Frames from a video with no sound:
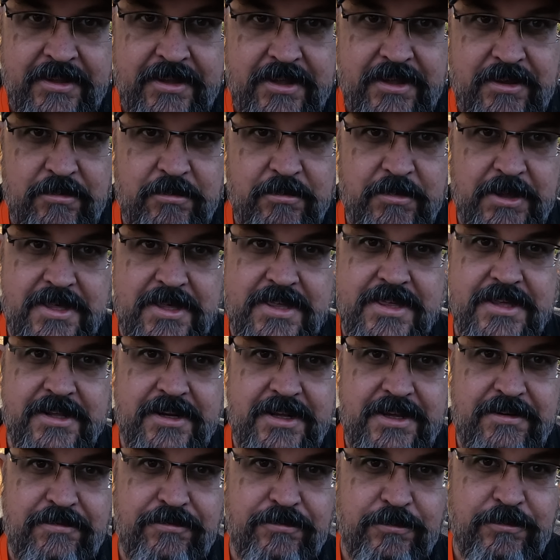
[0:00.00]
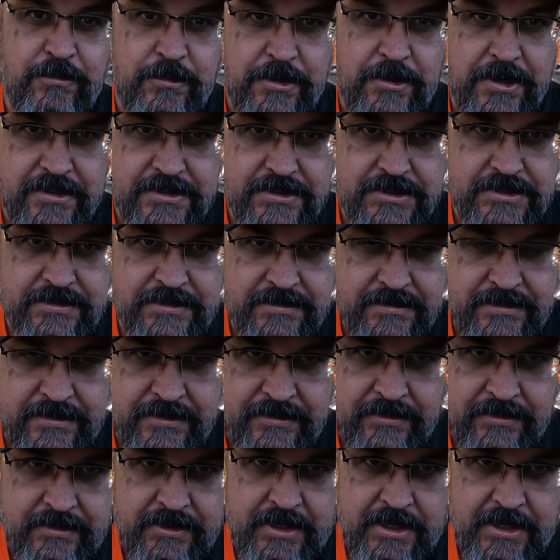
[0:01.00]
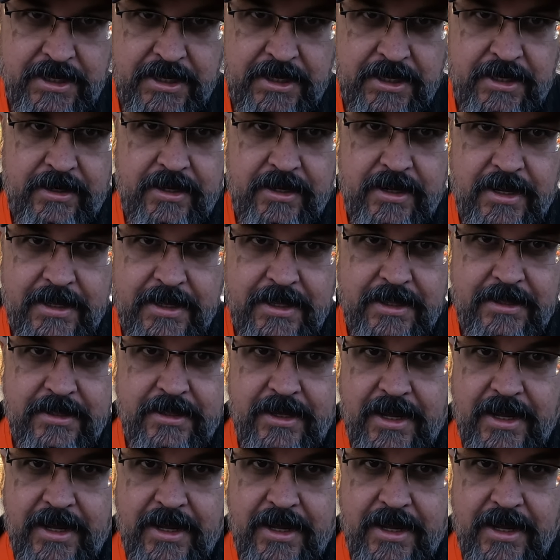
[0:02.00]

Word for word: it makes it even worse and I,